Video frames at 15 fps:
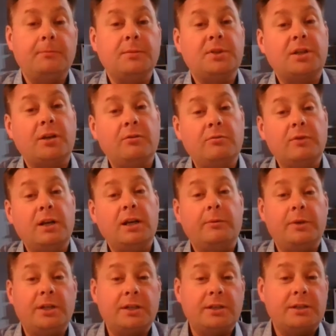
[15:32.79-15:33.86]
So really,
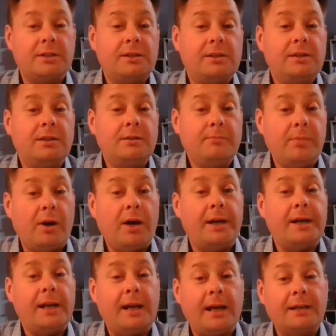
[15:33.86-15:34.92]
we're just
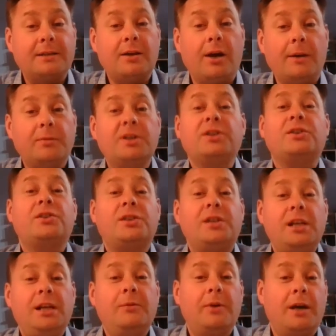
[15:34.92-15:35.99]
biding our time to
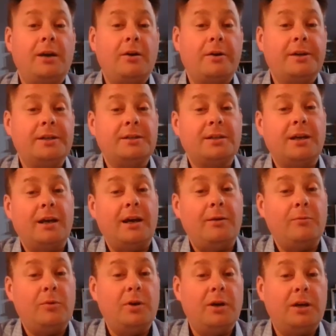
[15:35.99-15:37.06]
see where God is at
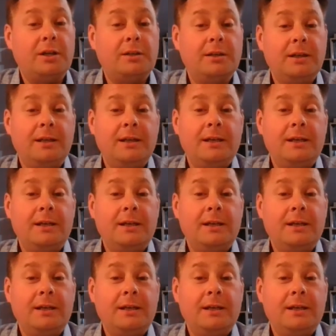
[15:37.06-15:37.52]
work. And